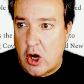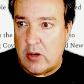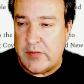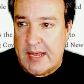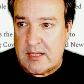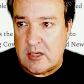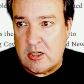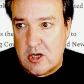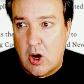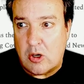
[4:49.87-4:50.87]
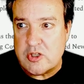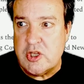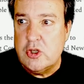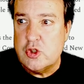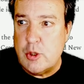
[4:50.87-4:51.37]
they can concoct
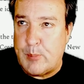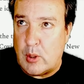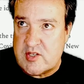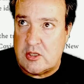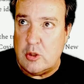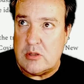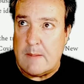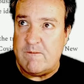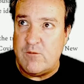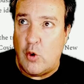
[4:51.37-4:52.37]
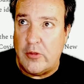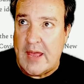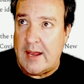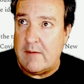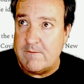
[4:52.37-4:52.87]
to prosecute them for
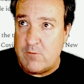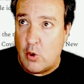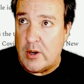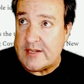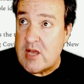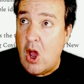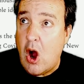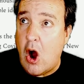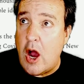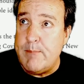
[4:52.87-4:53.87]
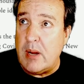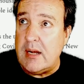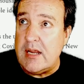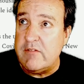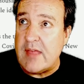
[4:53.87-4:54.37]
it. I
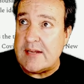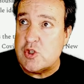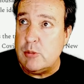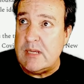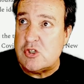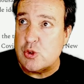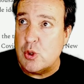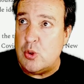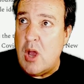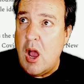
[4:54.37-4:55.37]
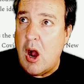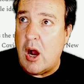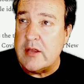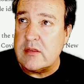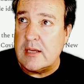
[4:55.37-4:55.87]
believe that to be true.
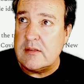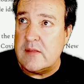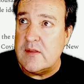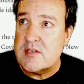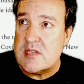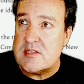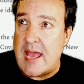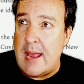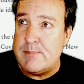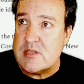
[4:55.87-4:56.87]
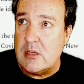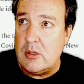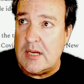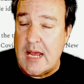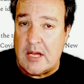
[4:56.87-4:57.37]
I think that this is
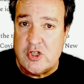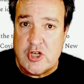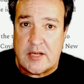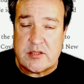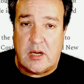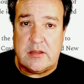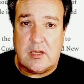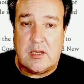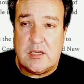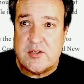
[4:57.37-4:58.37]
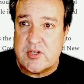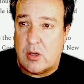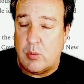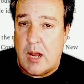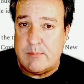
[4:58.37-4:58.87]
absolutely unjust. I think it is
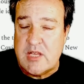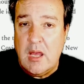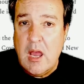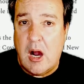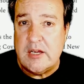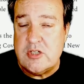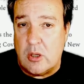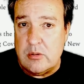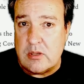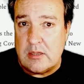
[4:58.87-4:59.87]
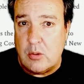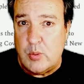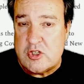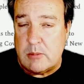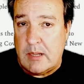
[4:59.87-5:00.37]
corrupt. I don't think that we
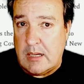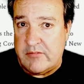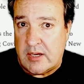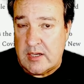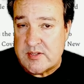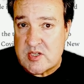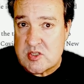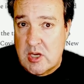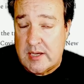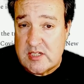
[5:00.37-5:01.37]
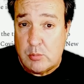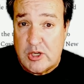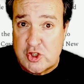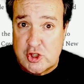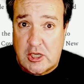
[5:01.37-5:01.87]
should be living in a society where
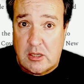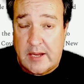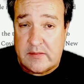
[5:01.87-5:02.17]
shit like